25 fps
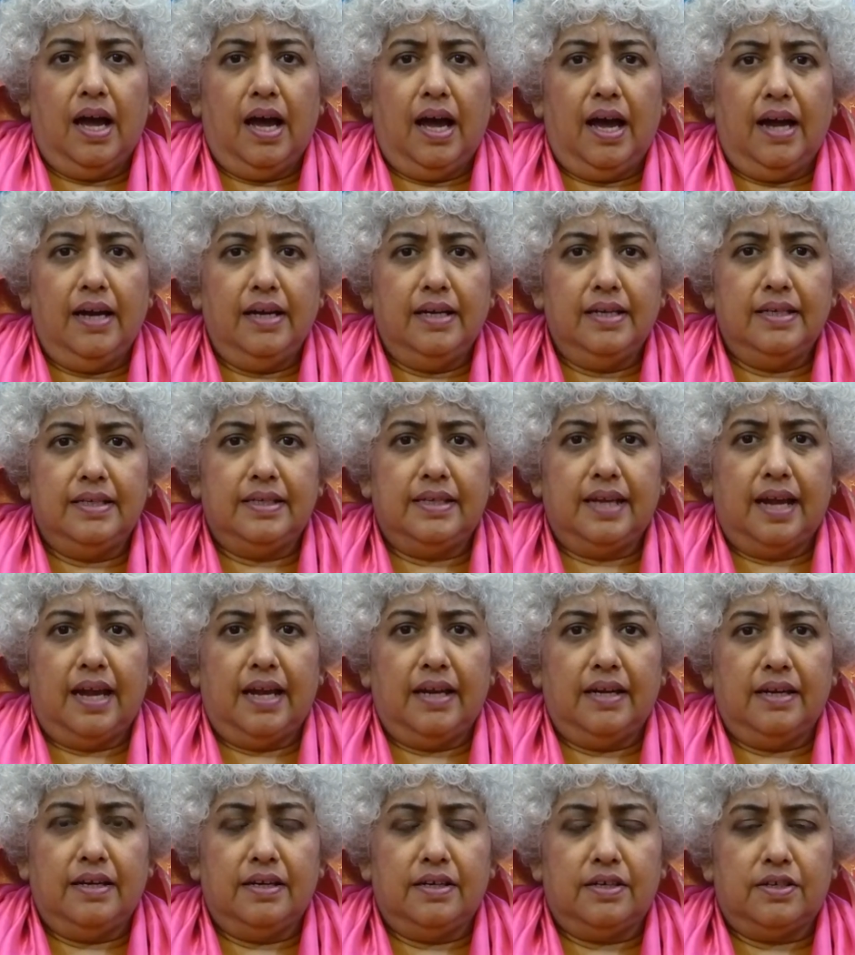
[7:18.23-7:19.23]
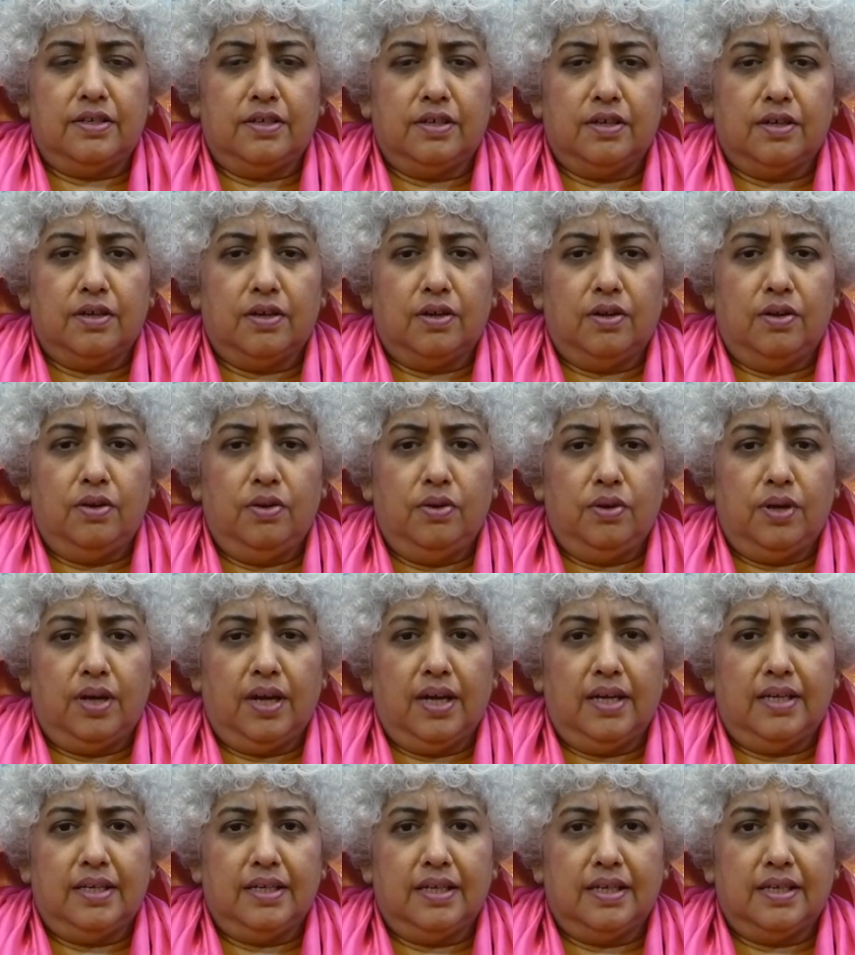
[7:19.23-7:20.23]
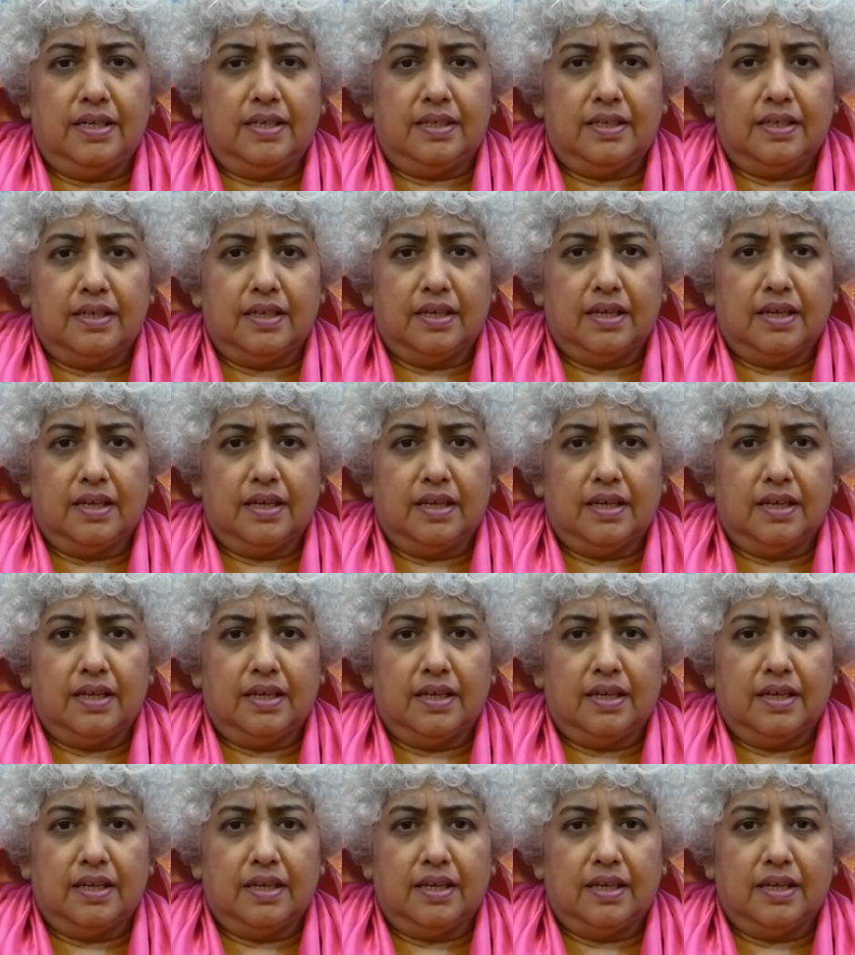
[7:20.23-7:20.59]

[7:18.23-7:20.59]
understand it, look at it,